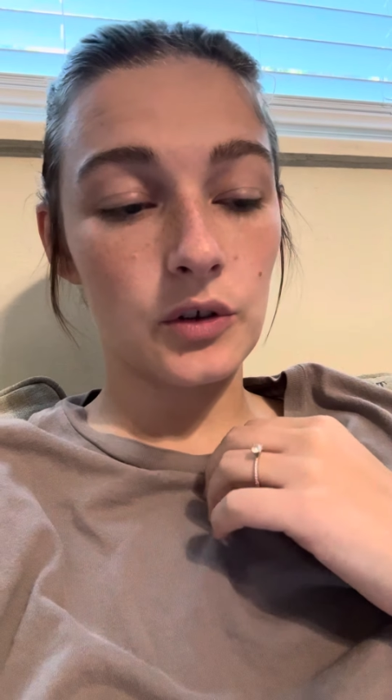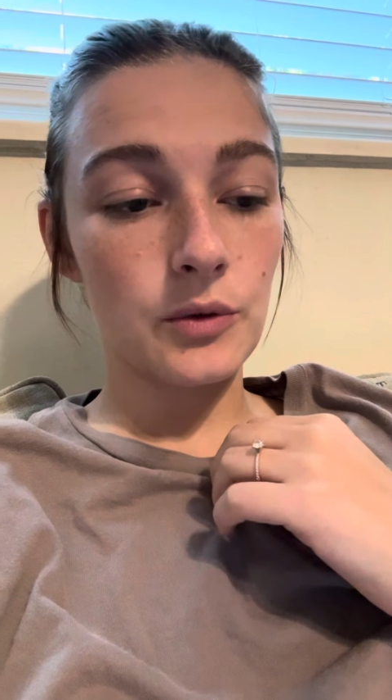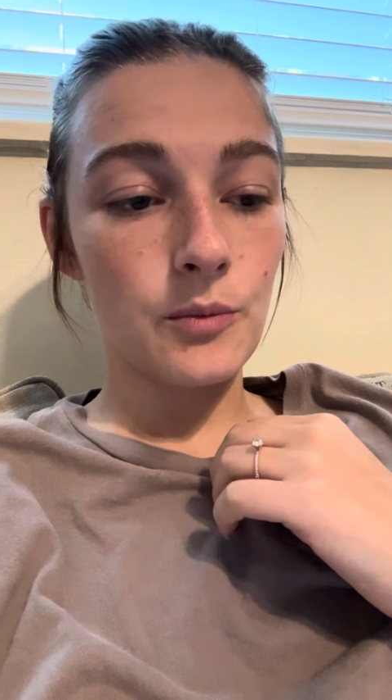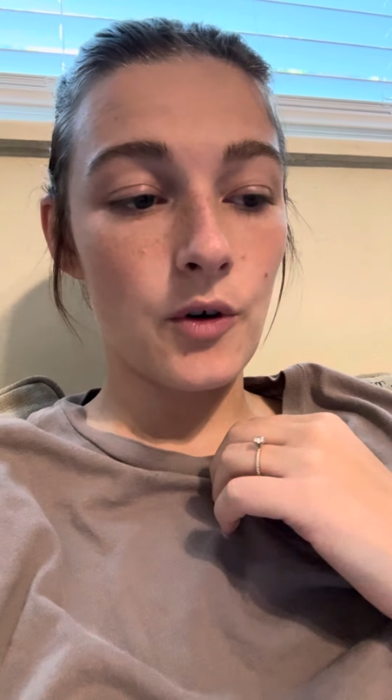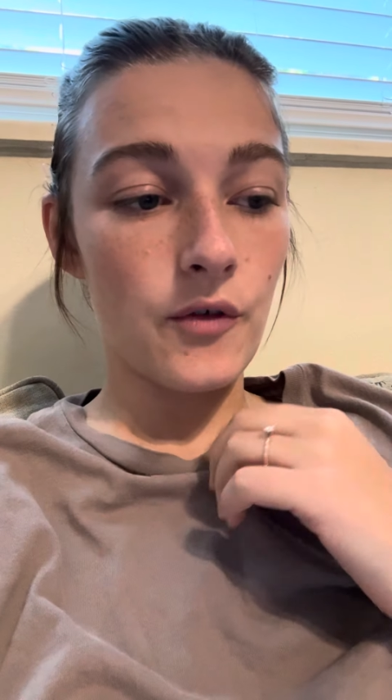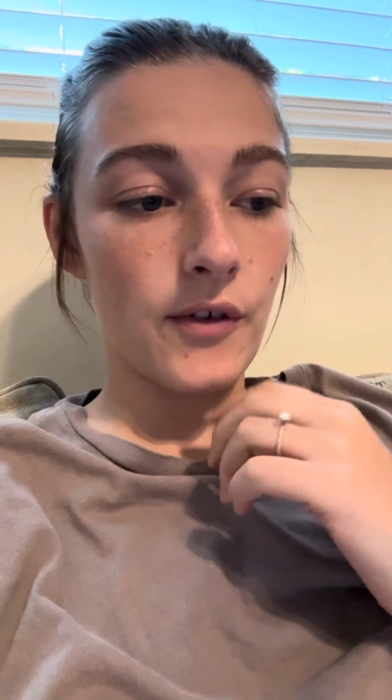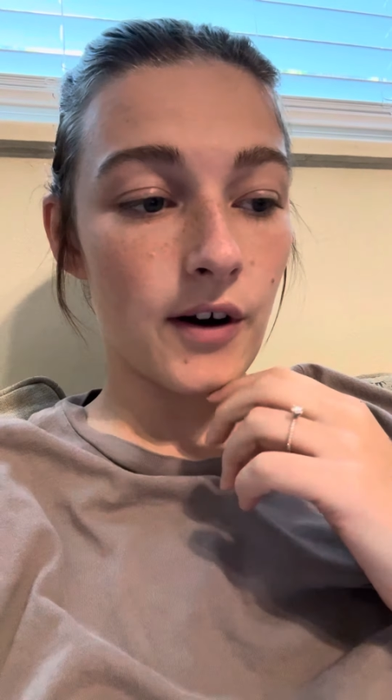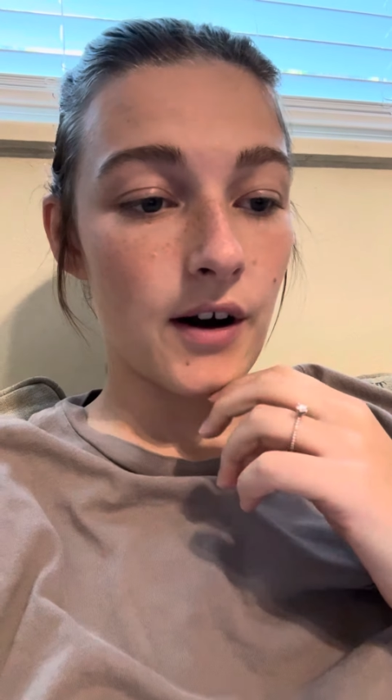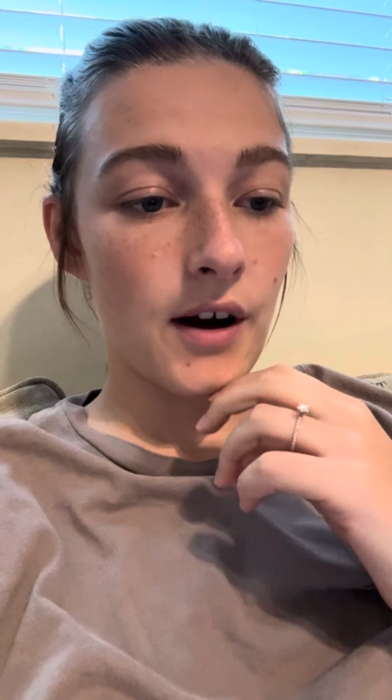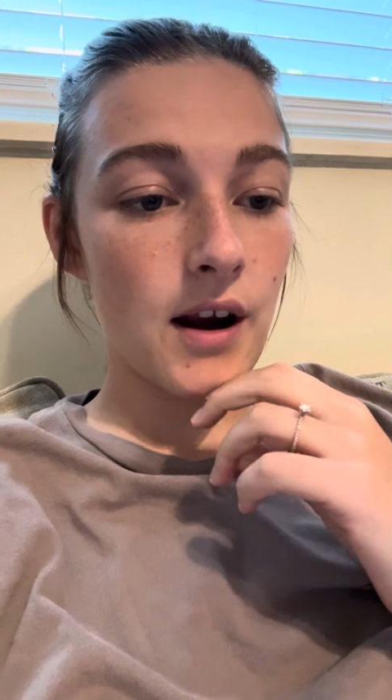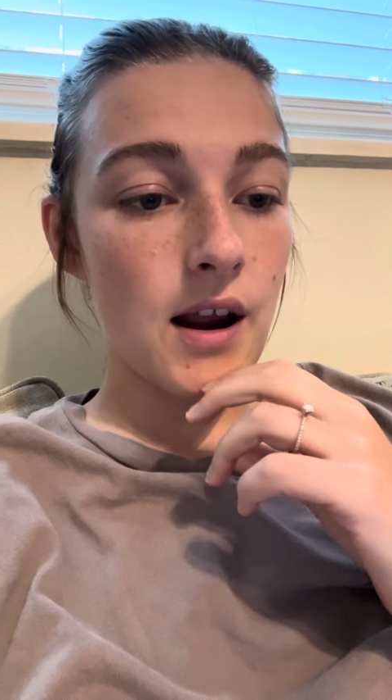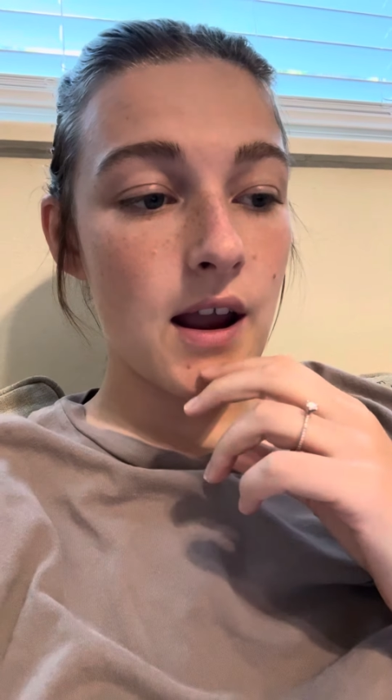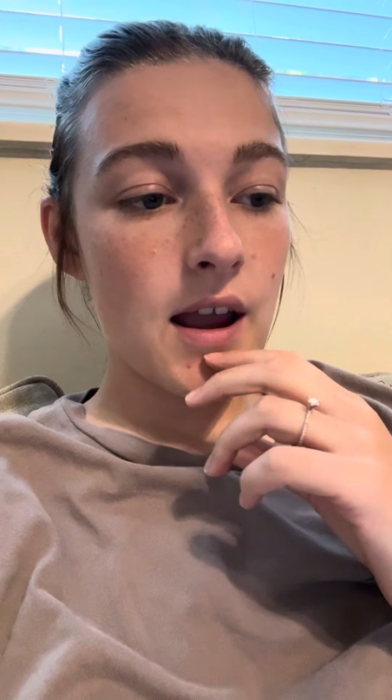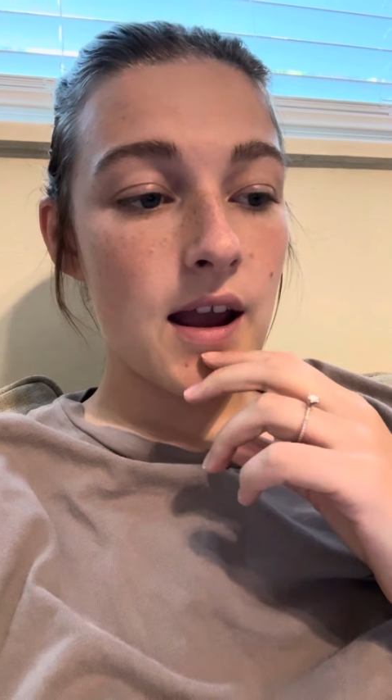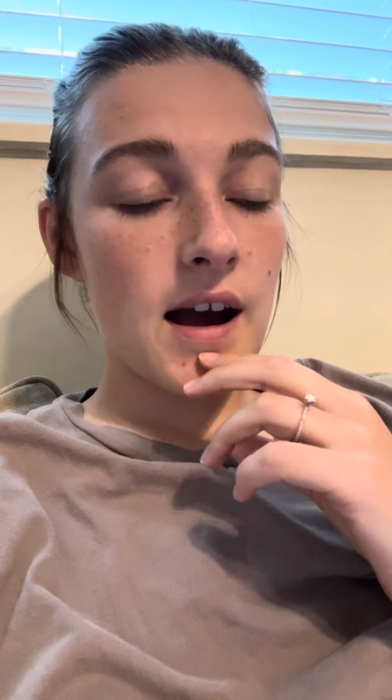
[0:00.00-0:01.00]
them over.
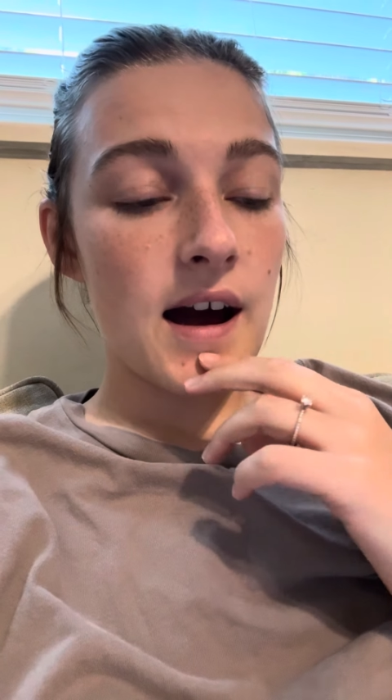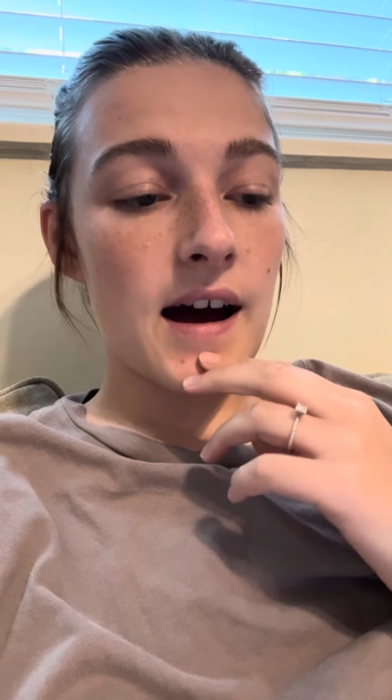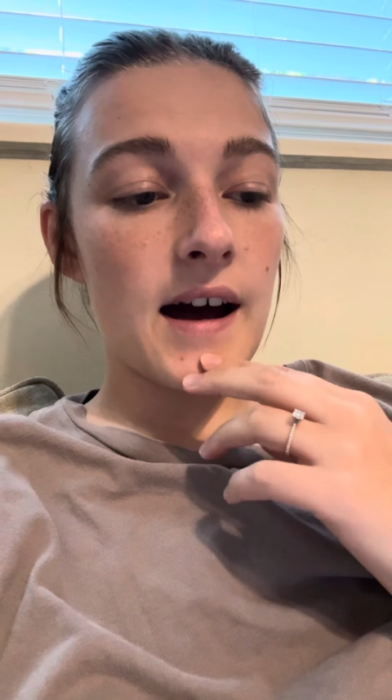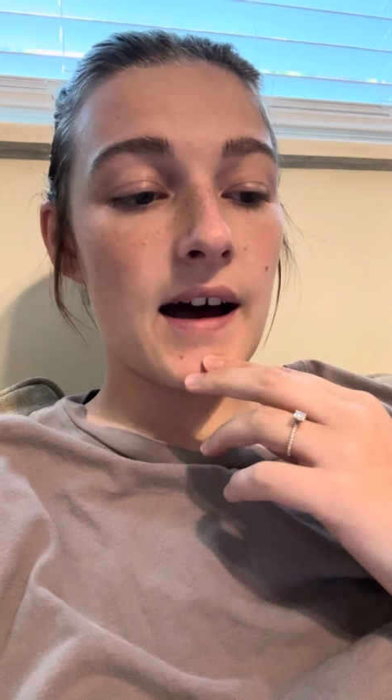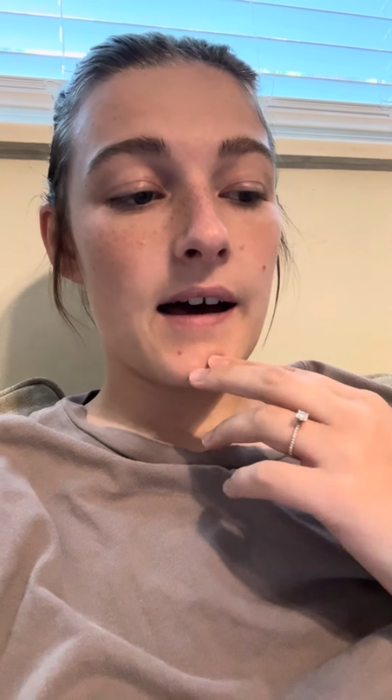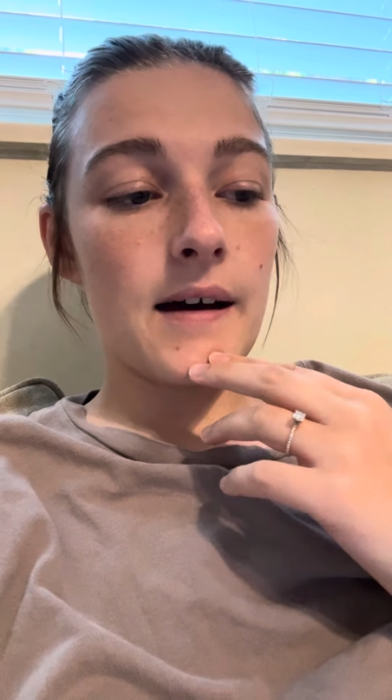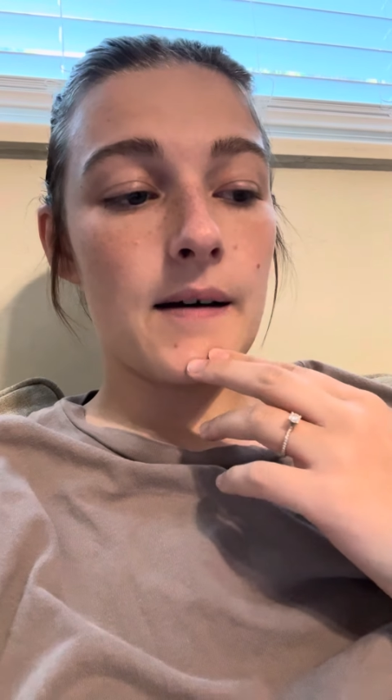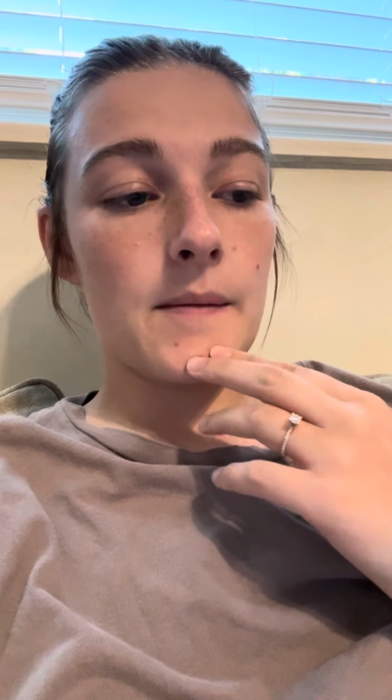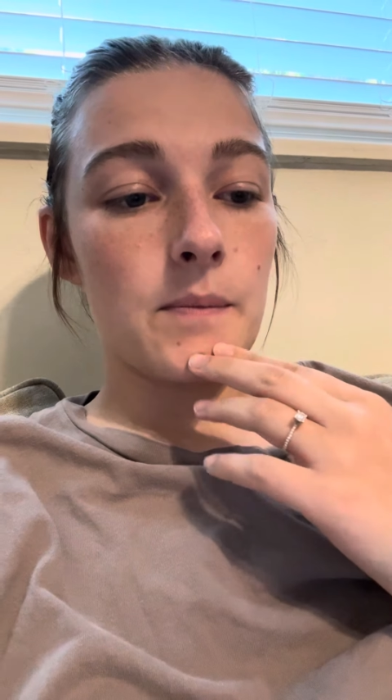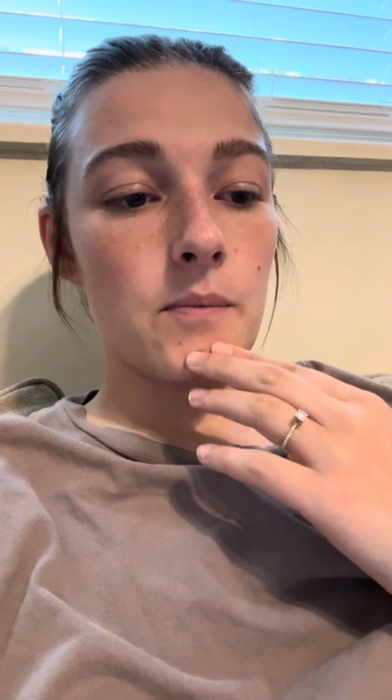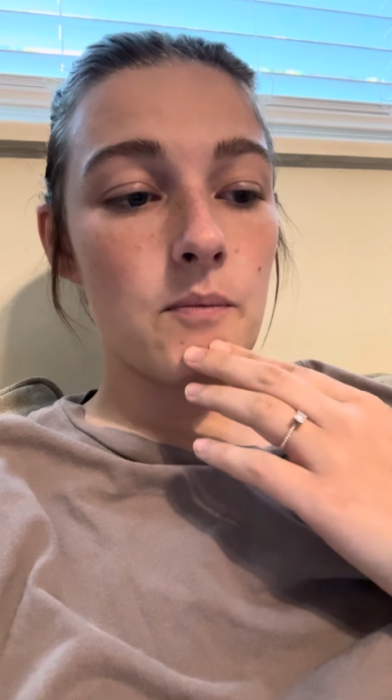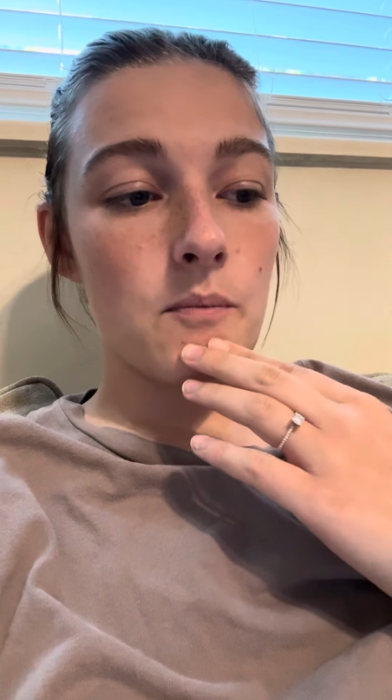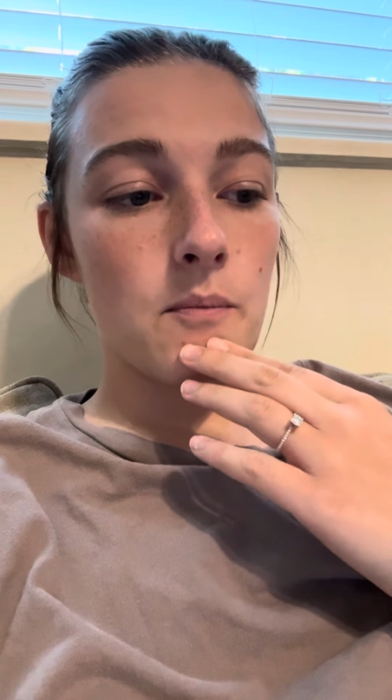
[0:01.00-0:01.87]
Um,